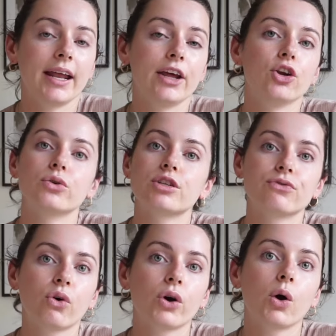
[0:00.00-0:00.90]
and I know
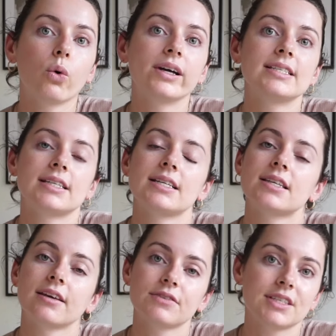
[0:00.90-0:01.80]
Sephora always does
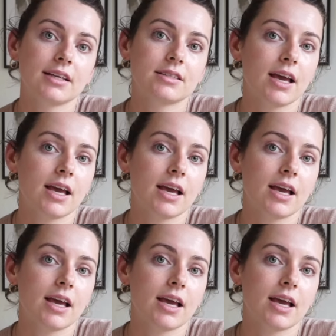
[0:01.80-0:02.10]
gift sets